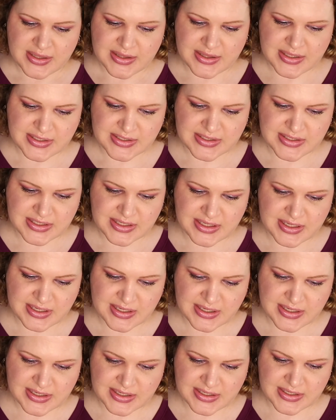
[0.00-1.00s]
This
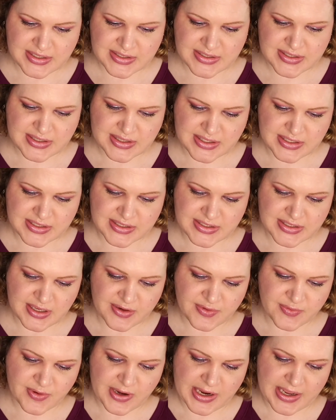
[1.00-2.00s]
is the
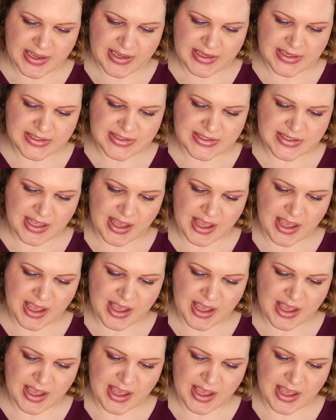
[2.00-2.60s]
Sunrise